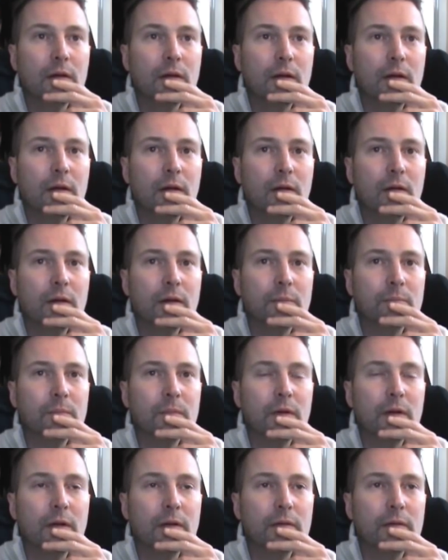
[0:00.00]
Oh, I
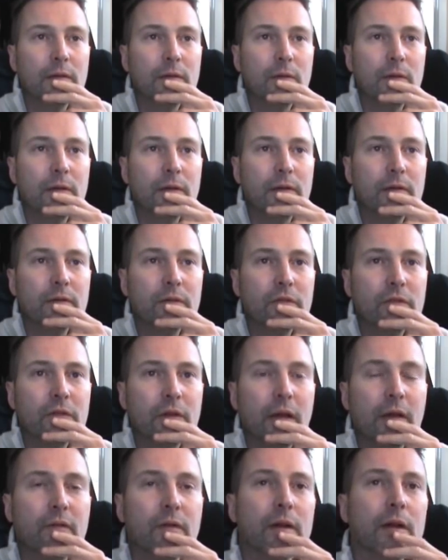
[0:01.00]
didn't
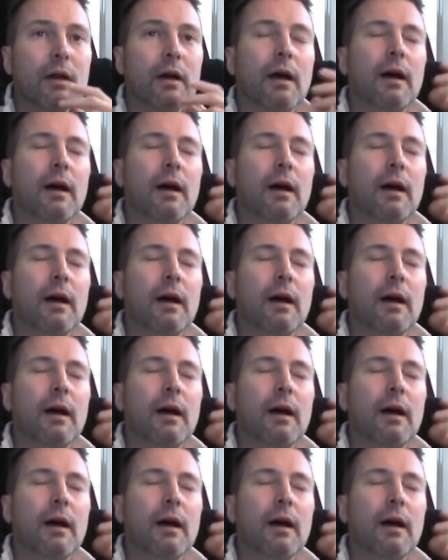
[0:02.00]
save it.